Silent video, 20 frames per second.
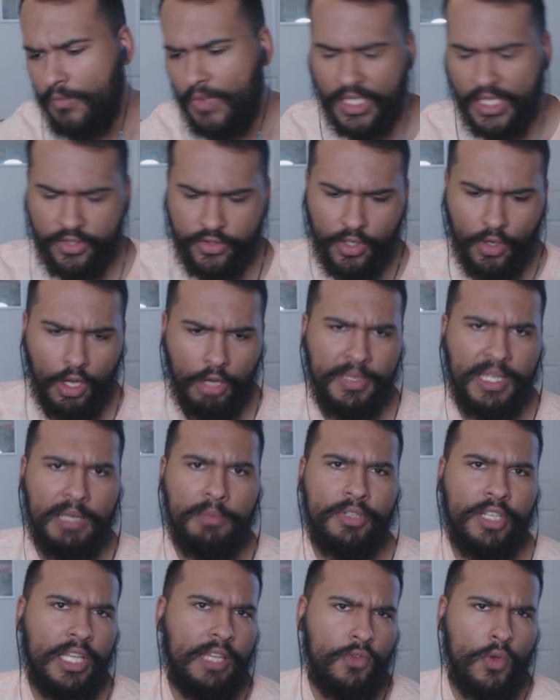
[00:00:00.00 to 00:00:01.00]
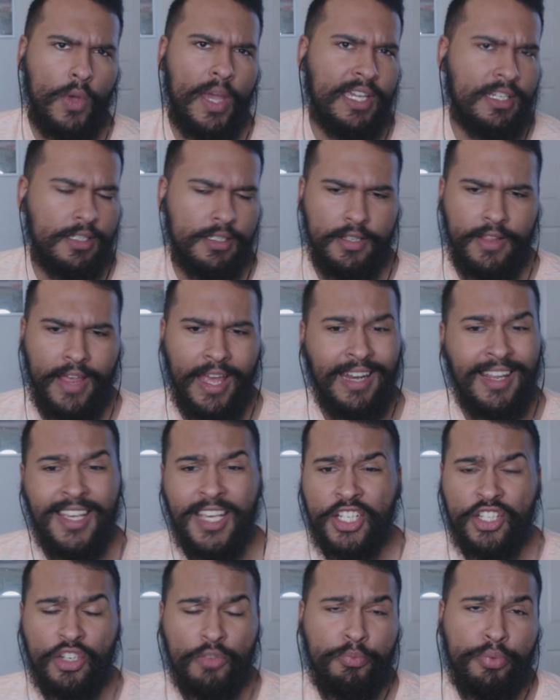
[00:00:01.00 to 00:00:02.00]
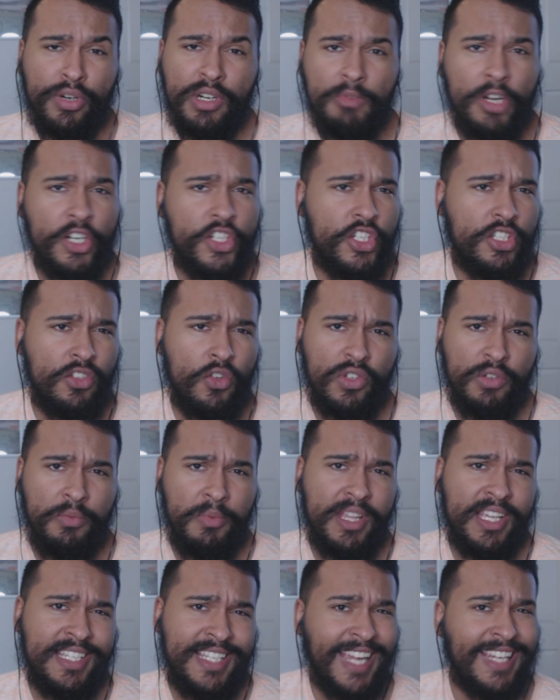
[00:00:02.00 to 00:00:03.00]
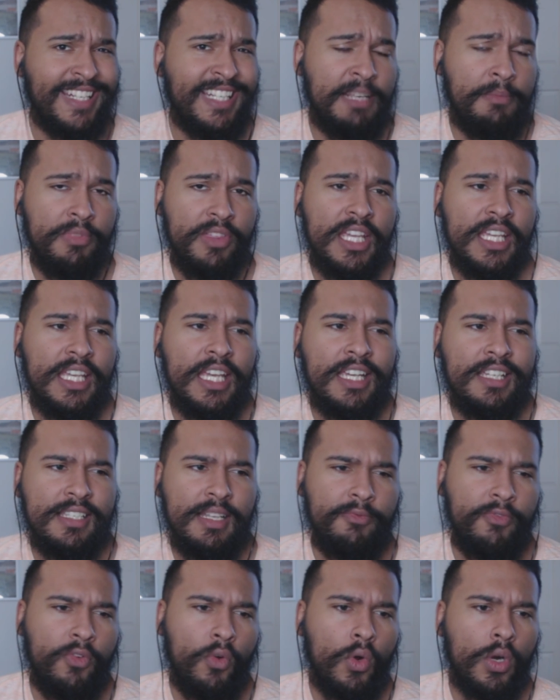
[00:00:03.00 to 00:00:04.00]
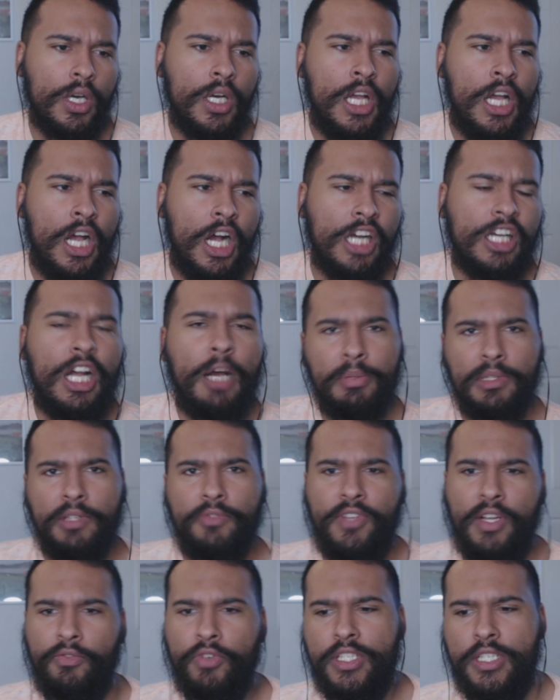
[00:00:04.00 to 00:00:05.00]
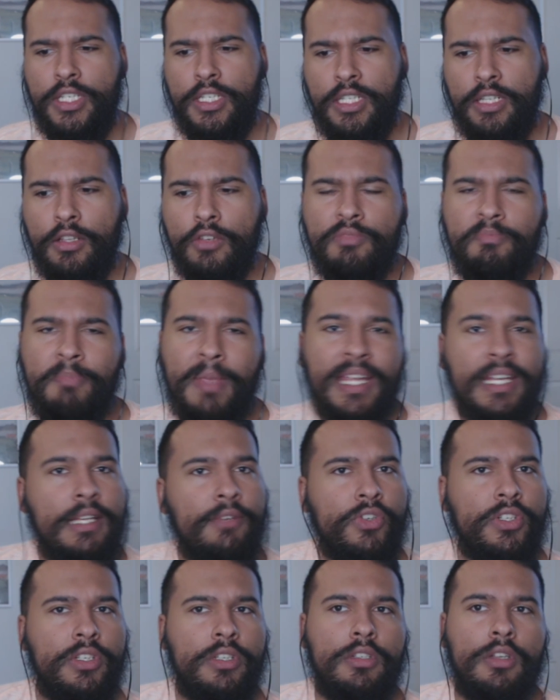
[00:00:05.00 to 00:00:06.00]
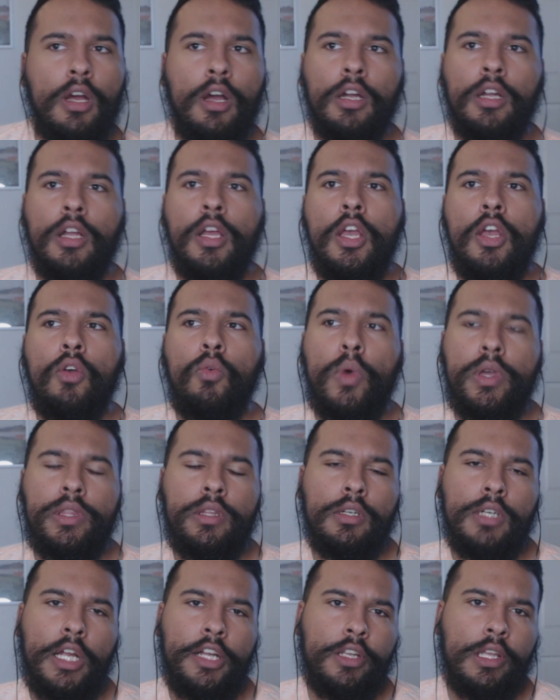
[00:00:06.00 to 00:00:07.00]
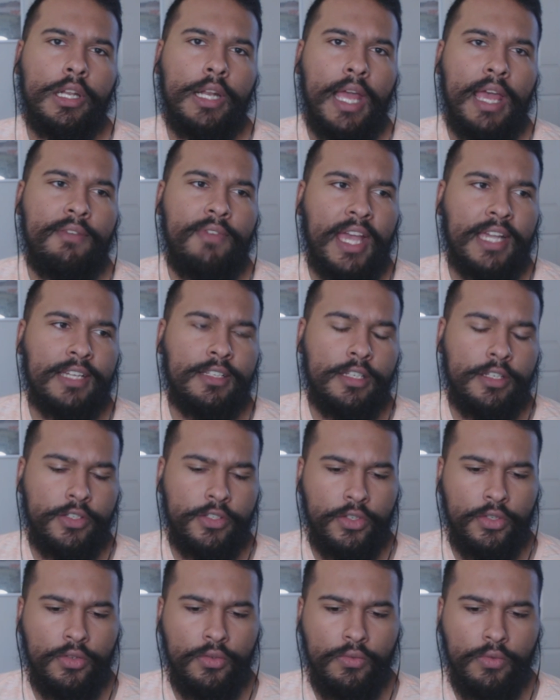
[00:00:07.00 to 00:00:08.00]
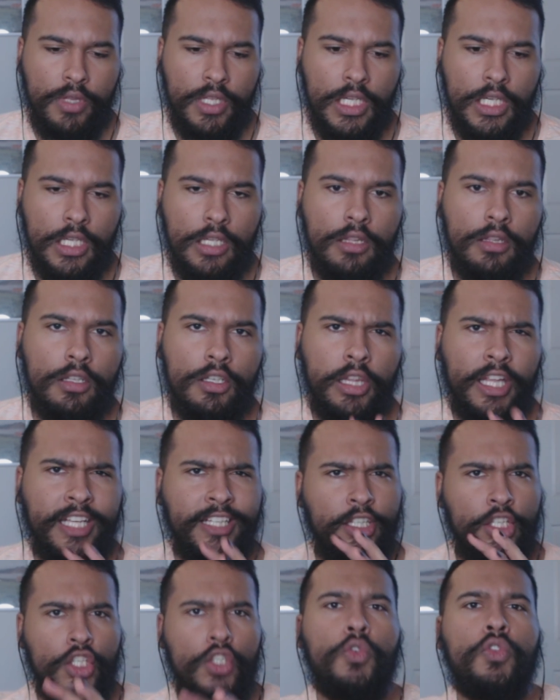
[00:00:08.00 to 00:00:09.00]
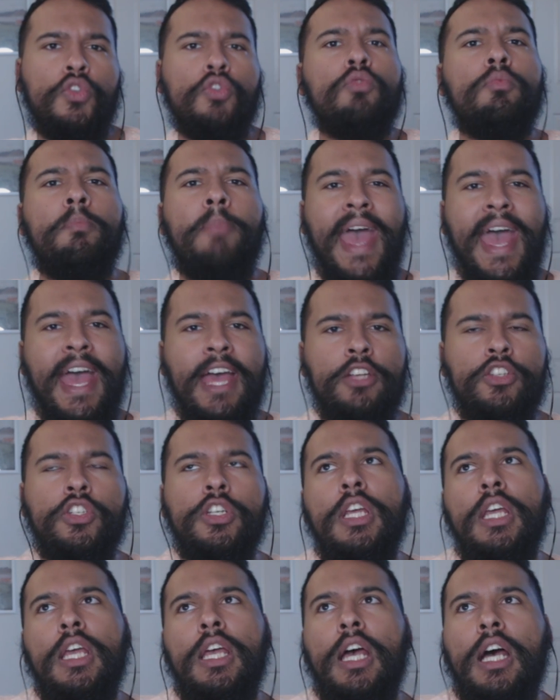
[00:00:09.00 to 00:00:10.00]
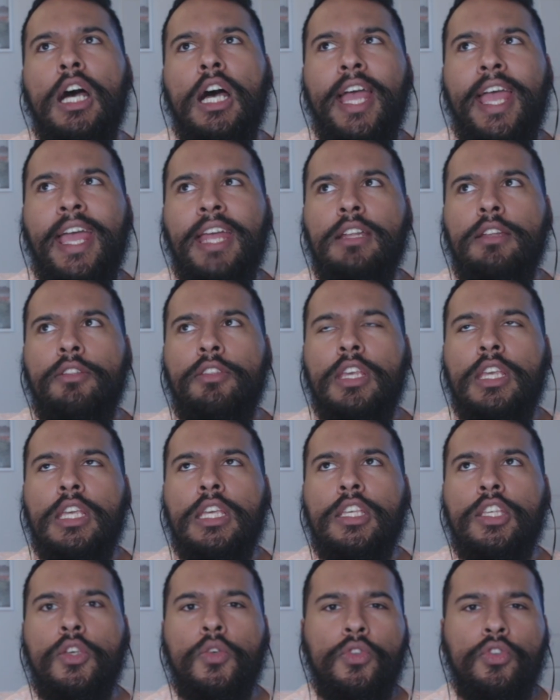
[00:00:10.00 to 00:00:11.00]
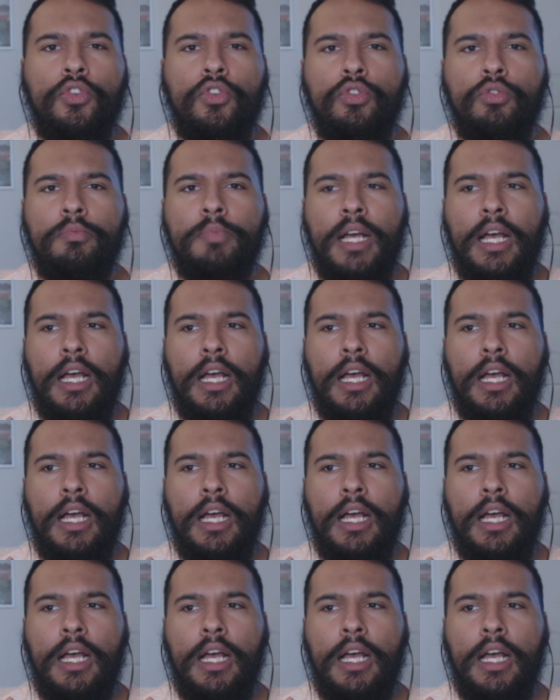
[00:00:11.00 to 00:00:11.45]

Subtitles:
So I'll be able to give you access to that. So pretty much it's going to be the exact same thing, except for a couple of differences. And those main differences are whether or not you're going to have access to the YouTube badge and the YouTube